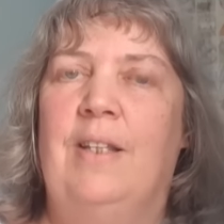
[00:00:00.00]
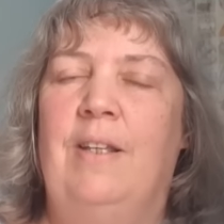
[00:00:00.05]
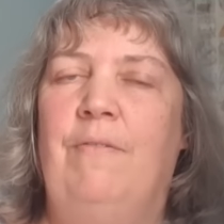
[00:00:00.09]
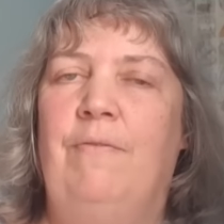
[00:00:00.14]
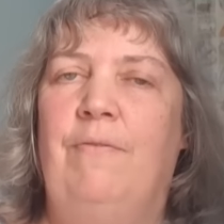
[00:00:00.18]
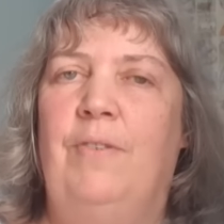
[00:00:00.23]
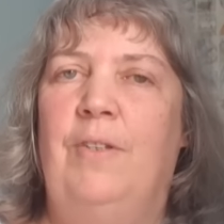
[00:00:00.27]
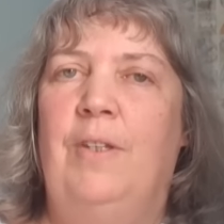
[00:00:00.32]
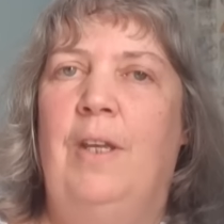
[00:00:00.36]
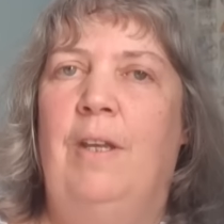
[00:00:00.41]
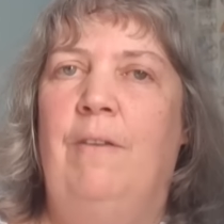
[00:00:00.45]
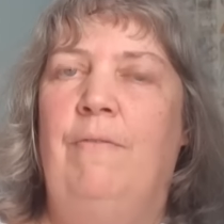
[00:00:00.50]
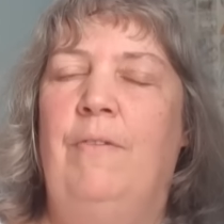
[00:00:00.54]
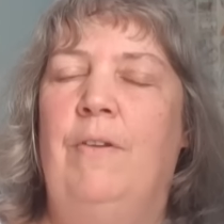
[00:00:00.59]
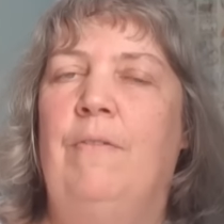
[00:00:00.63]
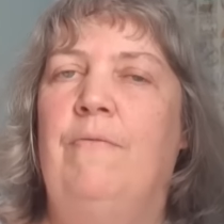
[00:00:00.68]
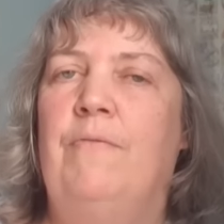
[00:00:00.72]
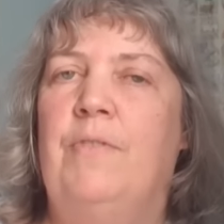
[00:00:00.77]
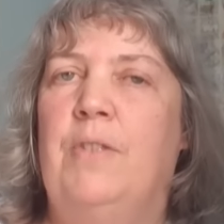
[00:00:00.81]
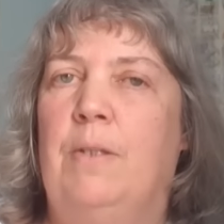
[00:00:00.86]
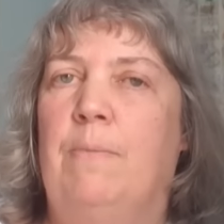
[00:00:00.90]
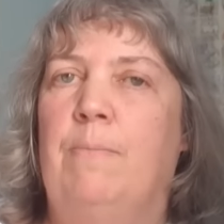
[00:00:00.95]
If
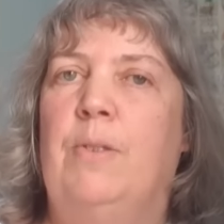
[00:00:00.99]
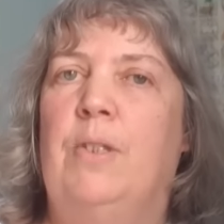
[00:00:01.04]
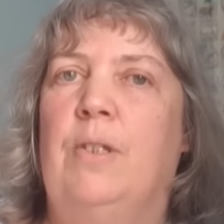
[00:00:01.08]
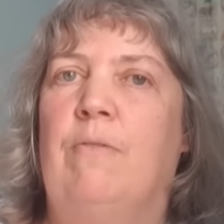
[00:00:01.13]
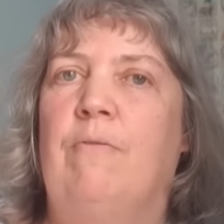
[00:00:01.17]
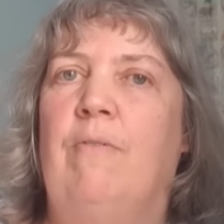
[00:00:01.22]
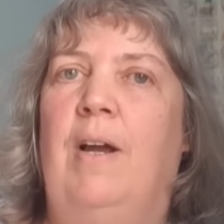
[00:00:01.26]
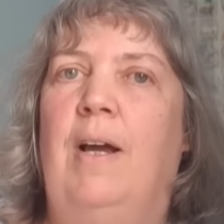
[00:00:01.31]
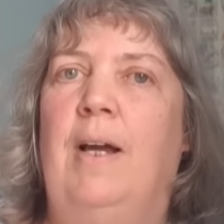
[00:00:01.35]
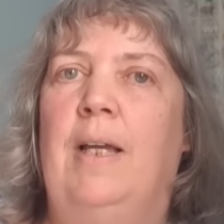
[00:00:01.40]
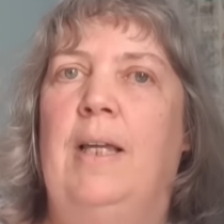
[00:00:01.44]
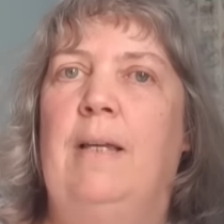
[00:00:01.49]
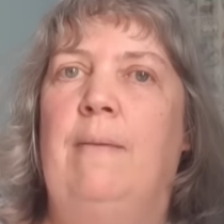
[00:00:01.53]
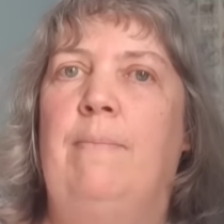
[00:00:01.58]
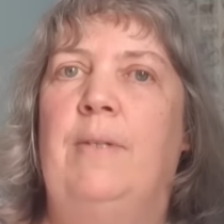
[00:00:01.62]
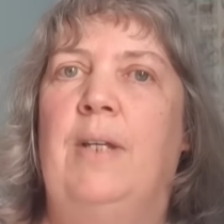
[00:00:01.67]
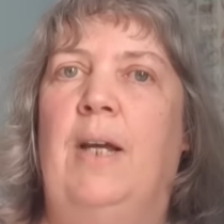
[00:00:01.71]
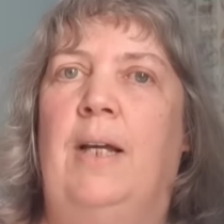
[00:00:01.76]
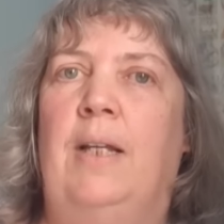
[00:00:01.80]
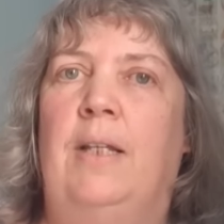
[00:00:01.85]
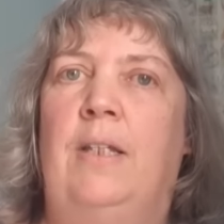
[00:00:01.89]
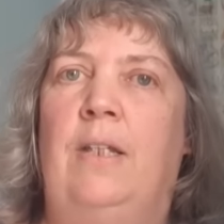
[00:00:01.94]
you've
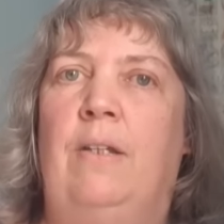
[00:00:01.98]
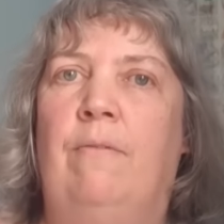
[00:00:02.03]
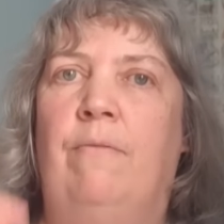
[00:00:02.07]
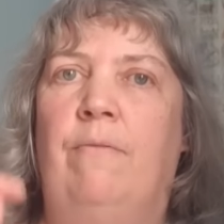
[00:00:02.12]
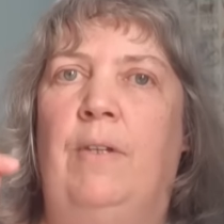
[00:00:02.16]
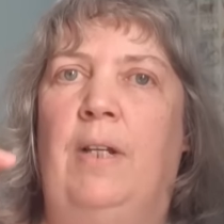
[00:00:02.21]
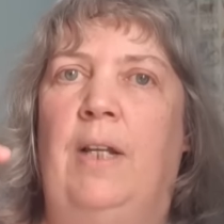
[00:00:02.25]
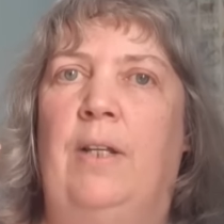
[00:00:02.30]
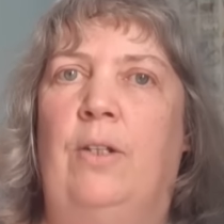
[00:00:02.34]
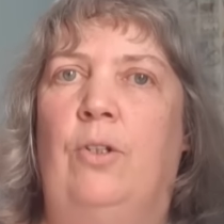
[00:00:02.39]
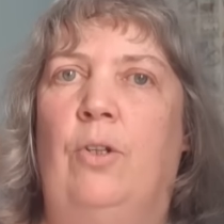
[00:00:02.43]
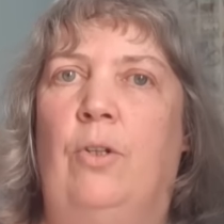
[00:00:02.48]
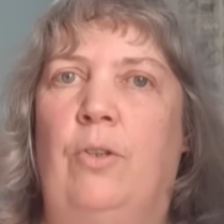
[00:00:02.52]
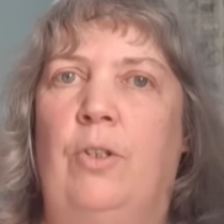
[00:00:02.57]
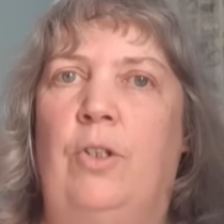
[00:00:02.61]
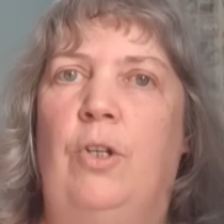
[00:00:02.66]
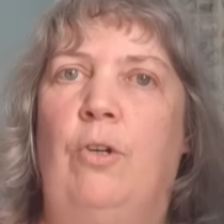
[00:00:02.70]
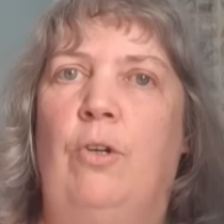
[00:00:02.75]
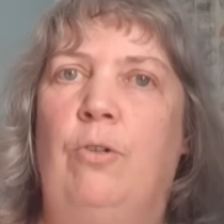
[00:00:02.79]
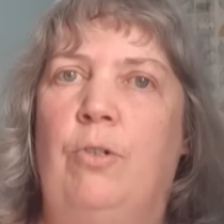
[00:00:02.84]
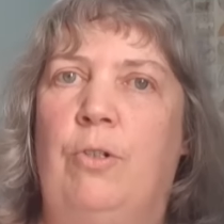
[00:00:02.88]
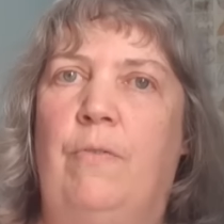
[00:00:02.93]
subscribed and you've clicked on the
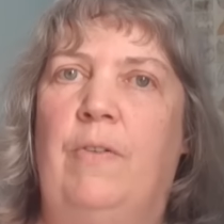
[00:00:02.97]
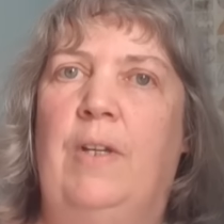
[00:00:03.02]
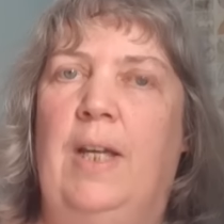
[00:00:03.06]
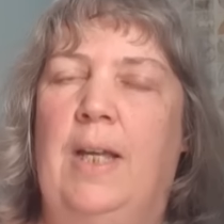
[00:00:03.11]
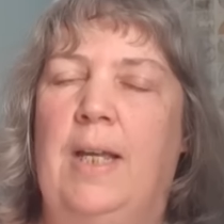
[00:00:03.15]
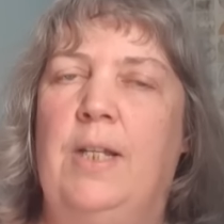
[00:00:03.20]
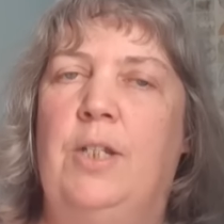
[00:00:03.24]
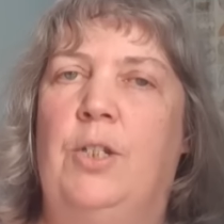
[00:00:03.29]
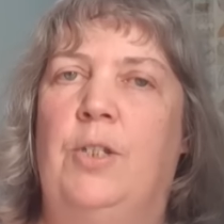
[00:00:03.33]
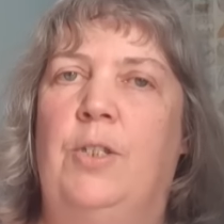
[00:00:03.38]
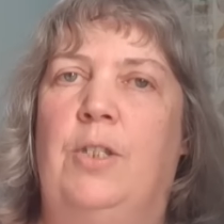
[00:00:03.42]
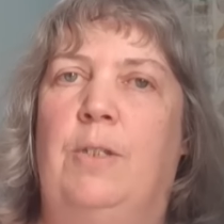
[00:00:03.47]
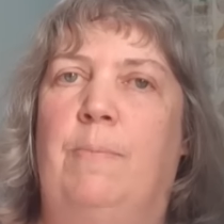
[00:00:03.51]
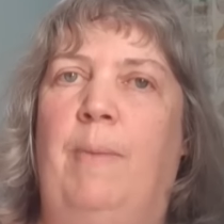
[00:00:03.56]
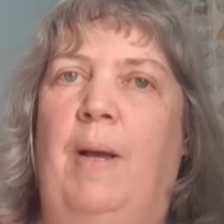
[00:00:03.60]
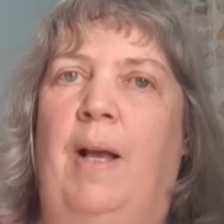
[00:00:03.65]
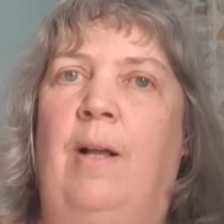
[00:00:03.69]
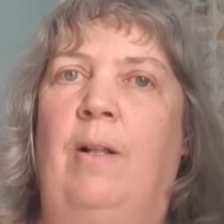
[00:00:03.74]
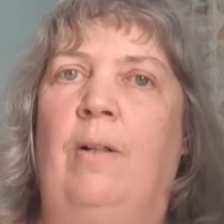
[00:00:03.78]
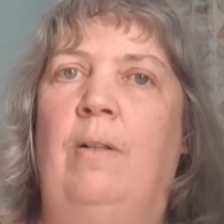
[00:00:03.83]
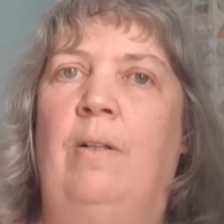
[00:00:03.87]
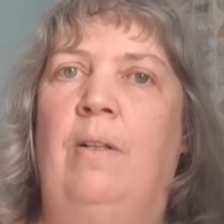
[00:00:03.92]
notifications
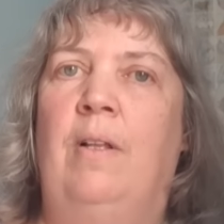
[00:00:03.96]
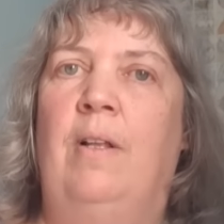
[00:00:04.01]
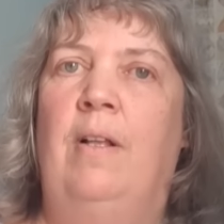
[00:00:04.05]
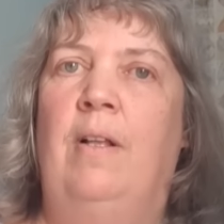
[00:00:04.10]
bell,